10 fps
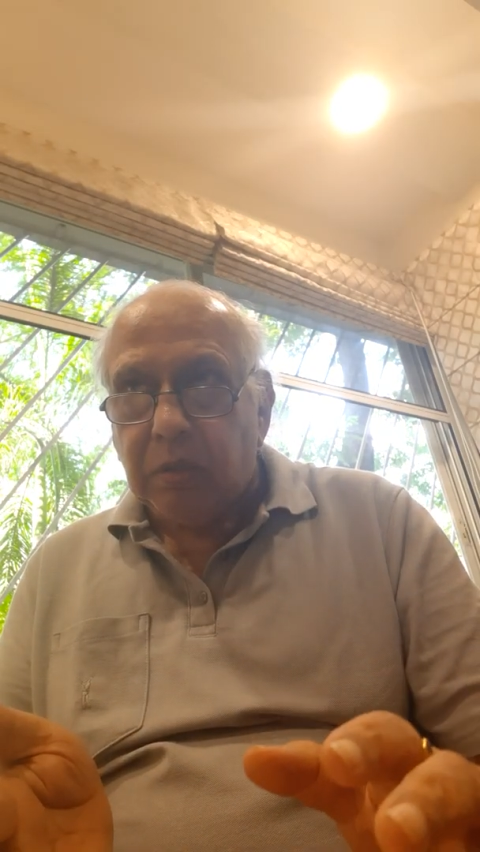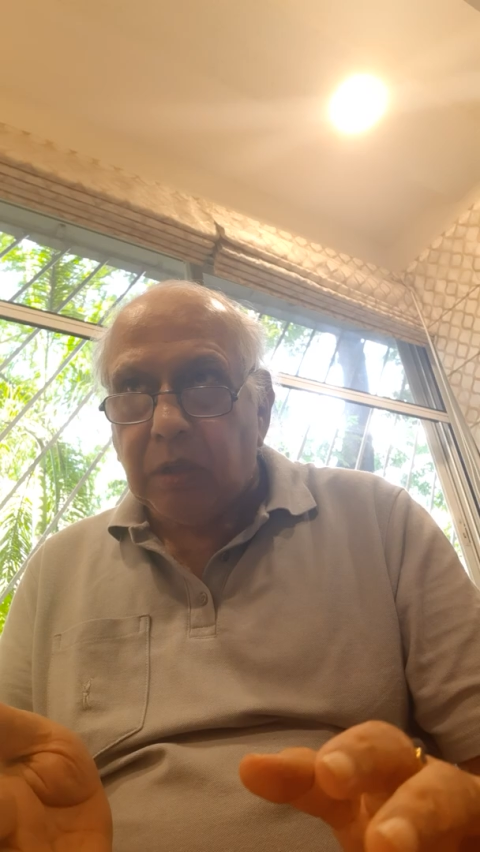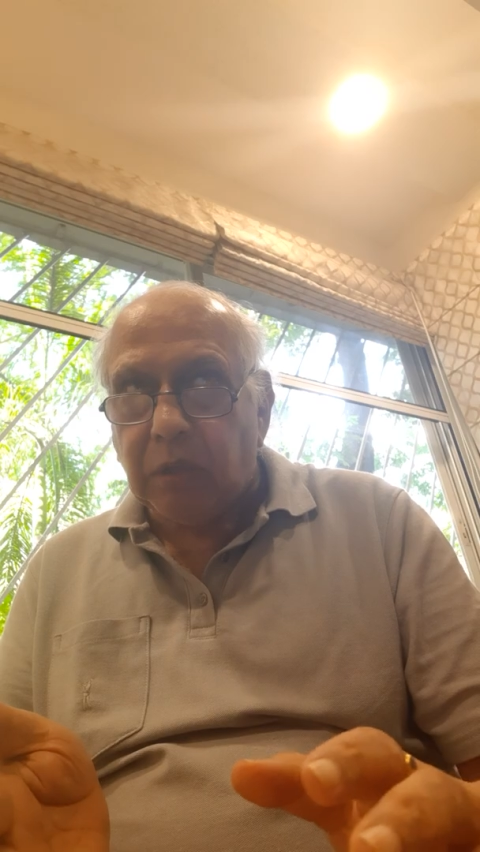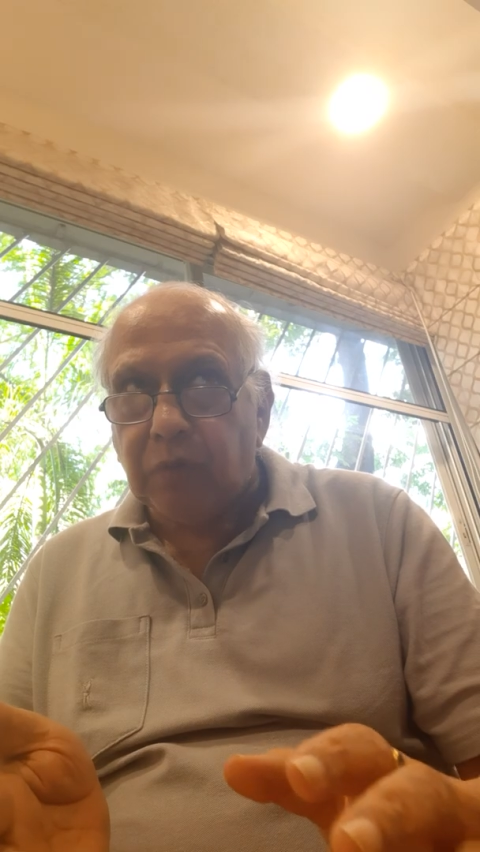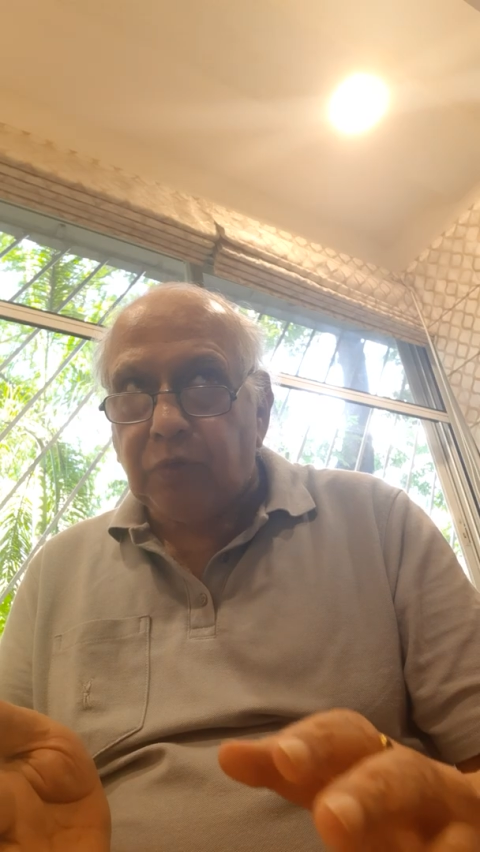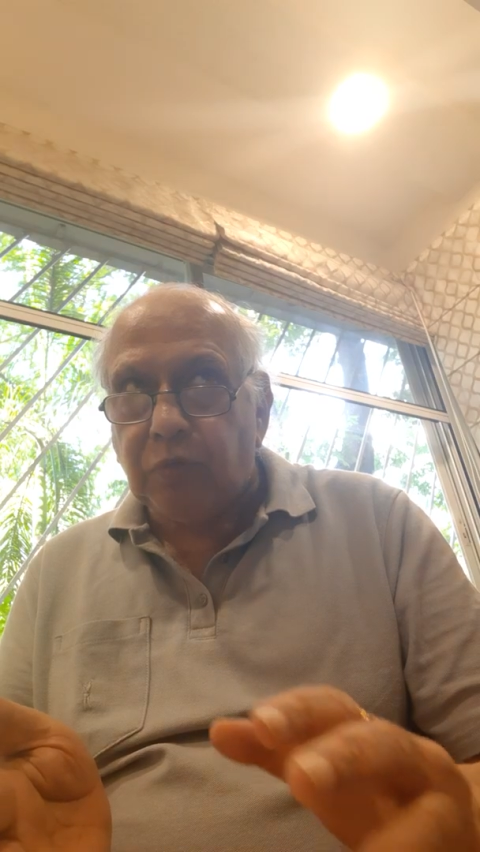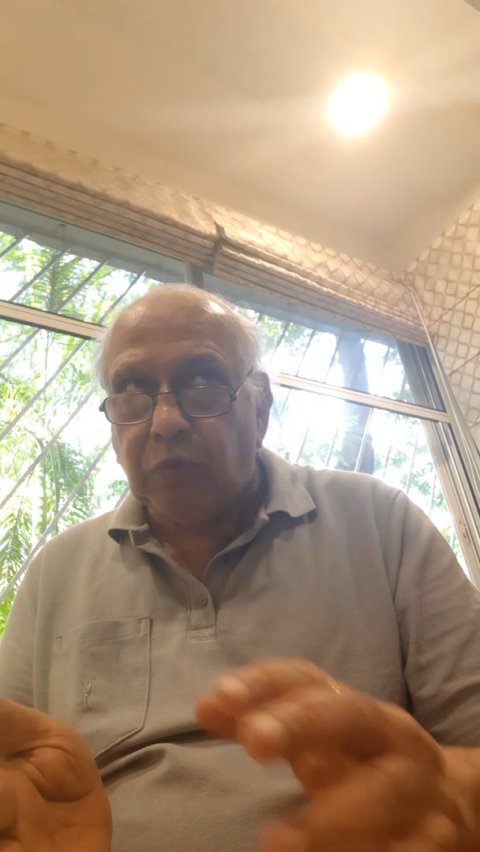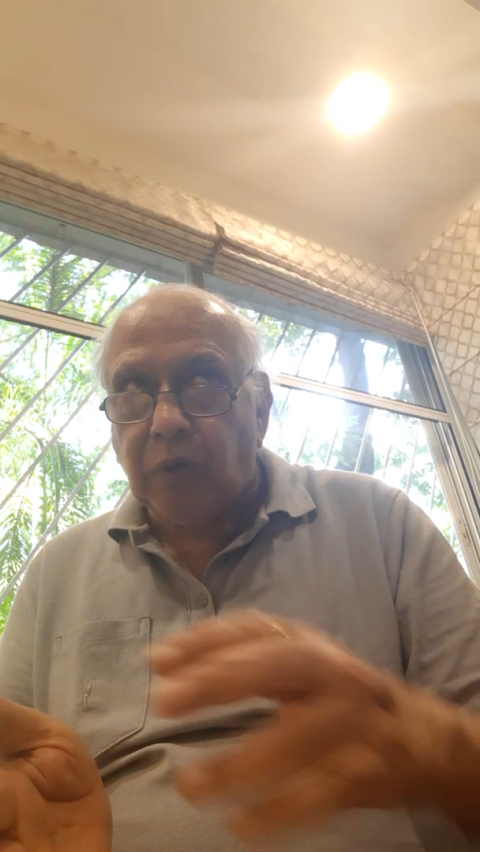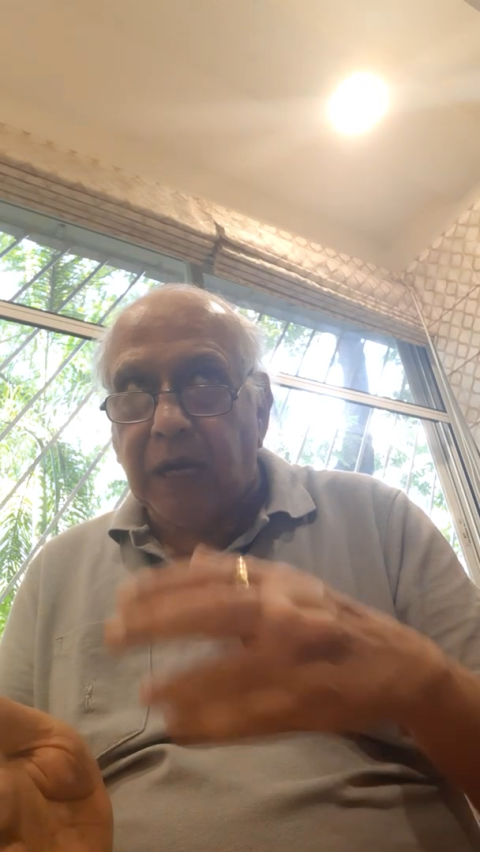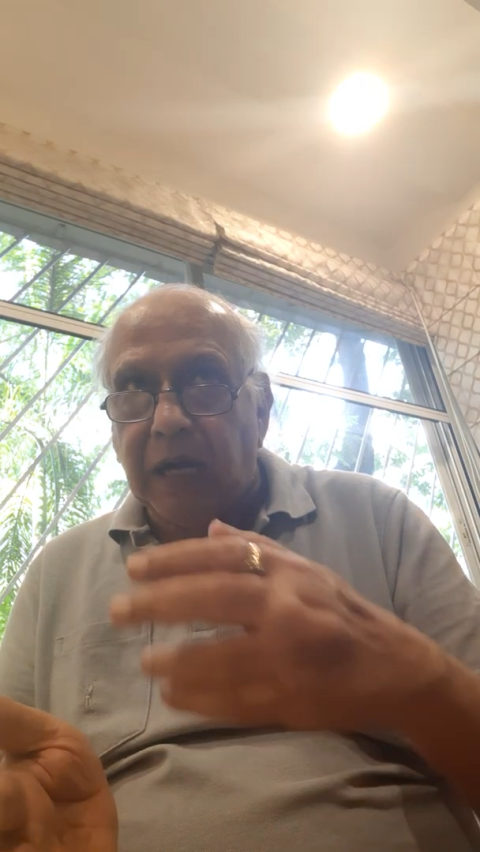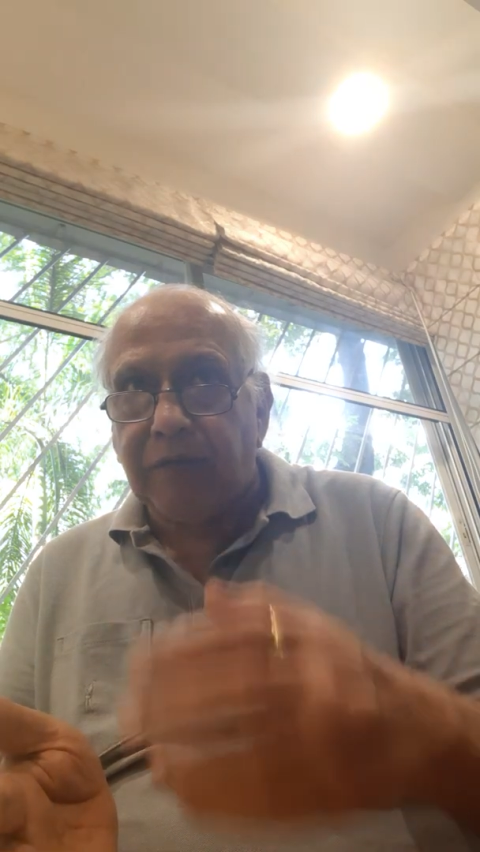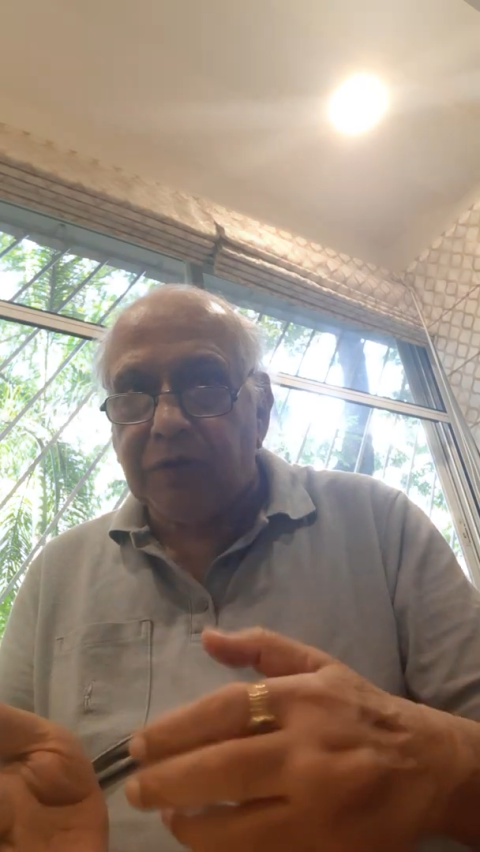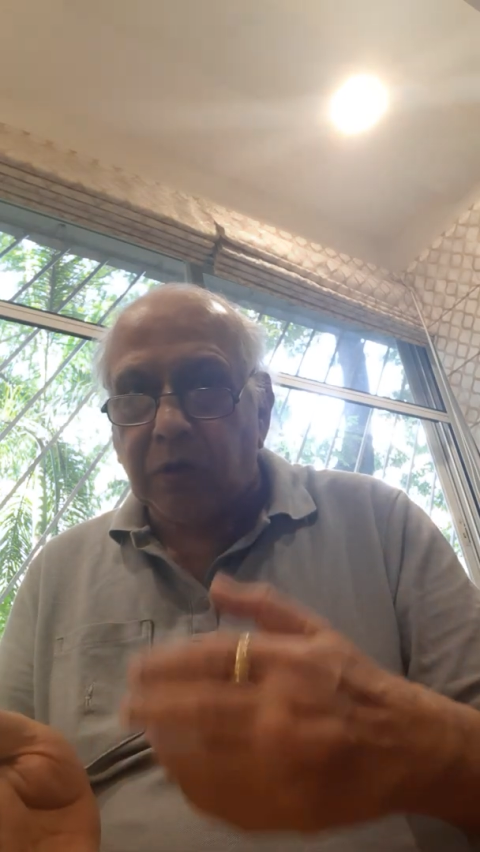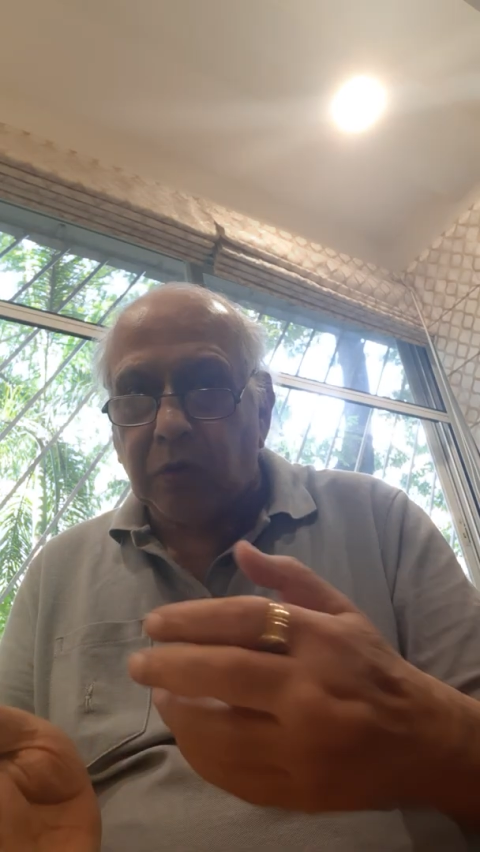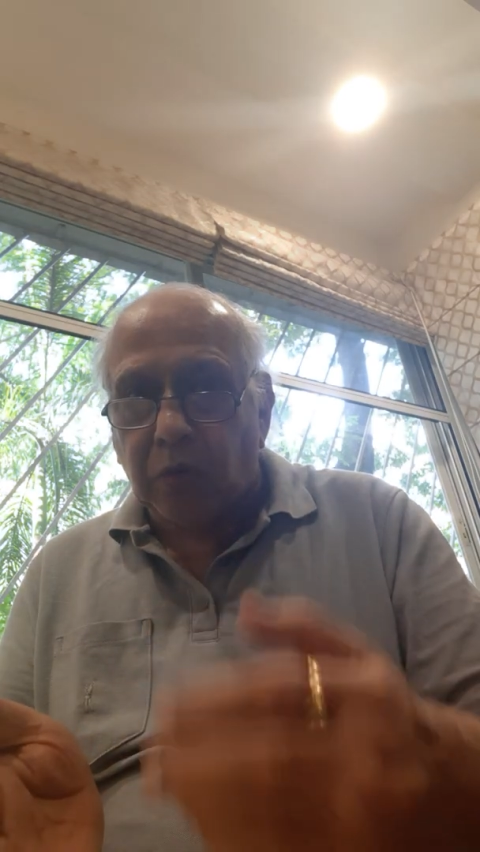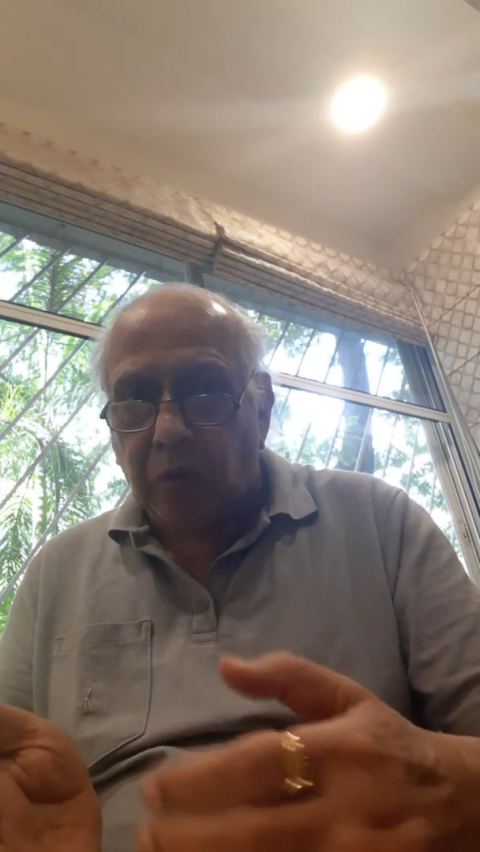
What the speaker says: no, you have your